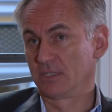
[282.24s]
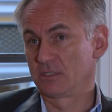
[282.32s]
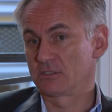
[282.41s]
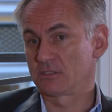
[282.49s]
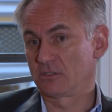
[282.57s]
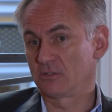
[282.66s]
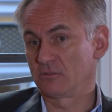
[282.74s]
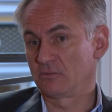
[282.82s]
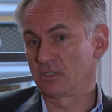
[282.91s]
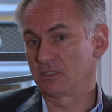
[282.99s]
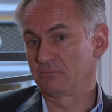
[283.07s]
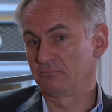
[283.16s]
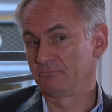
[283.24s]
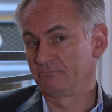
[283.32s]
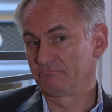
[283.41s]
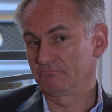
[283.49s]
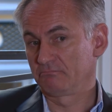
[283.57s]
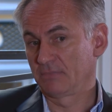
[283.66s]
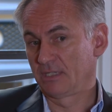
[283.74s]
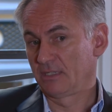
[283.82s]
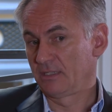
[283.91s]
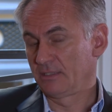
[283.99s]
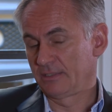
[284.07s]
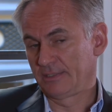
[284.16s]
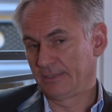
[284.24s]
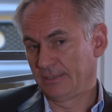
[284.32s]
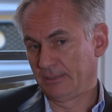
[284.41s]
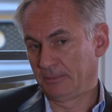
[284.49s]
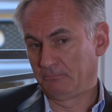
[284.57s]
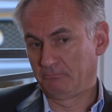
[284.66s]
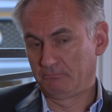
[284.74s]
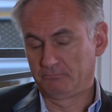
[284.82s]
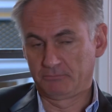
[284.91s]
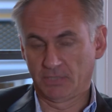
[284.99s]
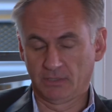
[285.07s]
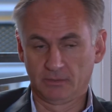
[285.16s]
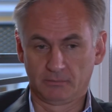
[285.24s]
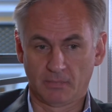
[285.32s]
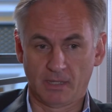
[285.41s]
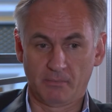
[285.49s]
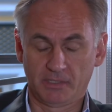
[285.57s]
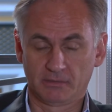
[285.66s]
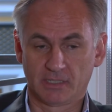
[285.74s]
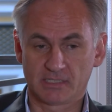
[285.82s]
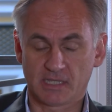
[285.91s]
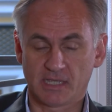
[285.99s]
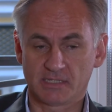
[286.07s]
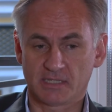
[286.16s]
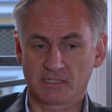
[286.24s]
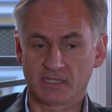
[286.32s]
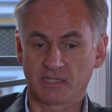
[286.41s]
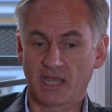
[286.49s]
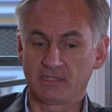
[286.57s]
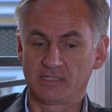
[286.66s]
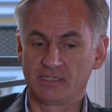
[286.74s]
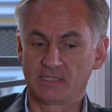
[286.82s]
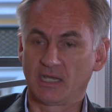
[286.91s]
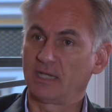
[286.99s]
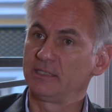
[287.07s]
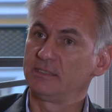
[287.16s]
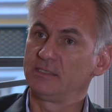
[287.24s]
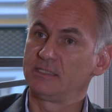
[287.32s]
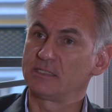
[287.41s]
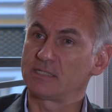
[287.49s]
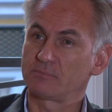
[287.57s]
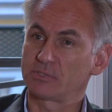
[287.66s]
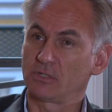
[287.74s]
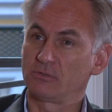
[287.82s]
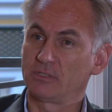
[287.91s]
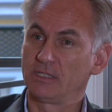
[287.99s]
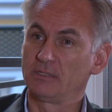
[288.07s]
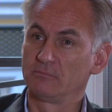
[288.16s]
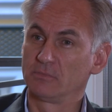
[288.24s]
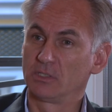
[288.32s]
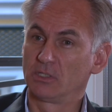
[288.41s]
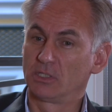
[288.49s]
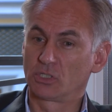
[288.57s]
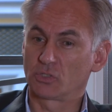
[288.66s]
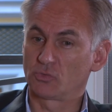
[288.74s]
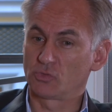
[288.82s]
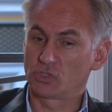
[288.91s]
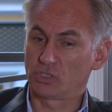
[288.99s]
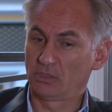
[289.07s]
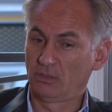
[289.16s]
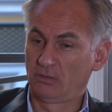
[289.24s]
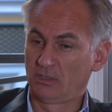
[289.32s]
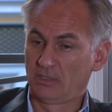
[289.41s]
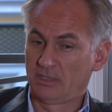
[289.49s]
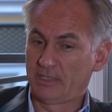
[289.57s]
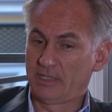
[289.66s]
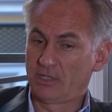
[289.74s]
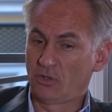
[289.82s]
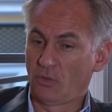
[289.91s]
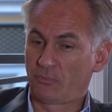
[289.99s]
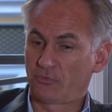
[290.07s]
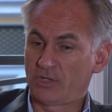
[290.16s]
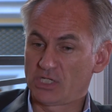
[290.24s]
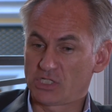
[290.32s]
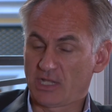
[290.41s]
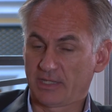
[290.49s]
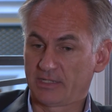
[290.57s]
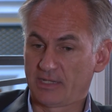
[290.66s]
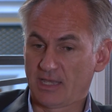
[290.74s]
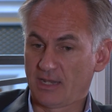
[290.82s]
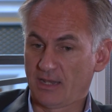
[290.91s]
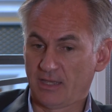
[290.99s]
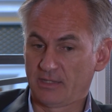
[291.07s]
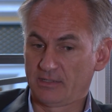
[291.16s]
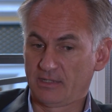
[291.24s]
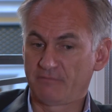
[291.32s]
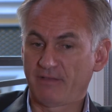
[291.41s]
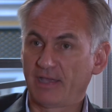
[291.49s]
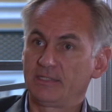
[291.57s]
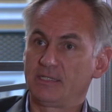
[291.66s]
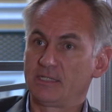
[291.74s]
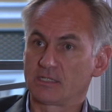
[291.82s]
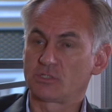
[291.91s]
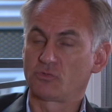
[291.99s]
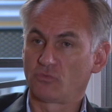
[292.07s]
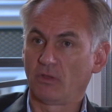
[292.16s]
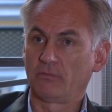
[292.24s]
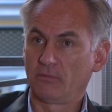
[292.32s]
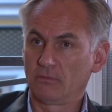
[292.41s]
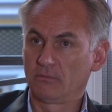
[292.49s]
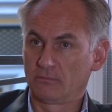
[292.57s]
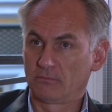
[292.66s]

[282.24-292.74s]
So, I mean, as I said, IT is absolutely crucial. In an operation like an airline, if IT doesn't run,